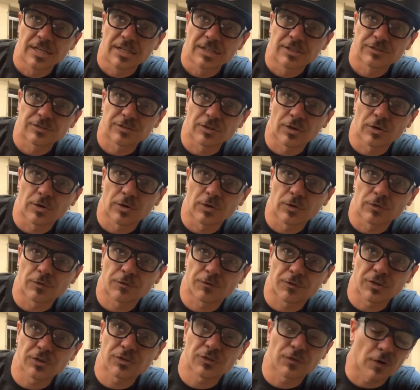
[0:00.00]
So
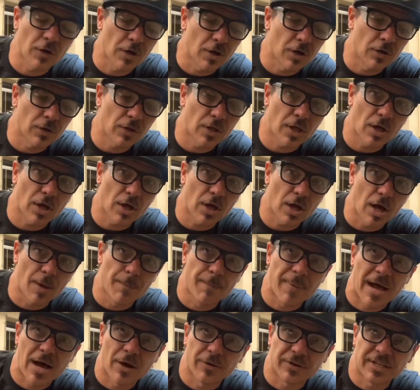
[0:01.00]
first of all,
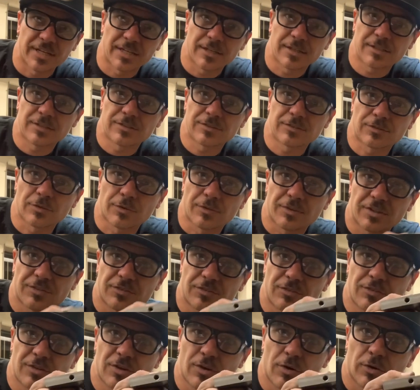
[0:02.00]
about it. So this
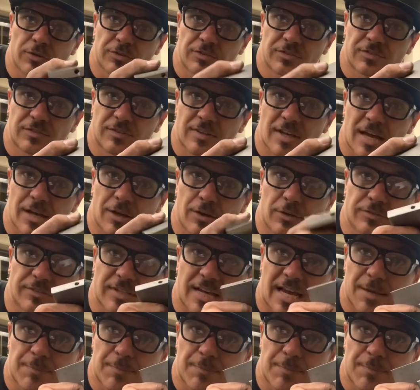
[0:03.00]
is the old style die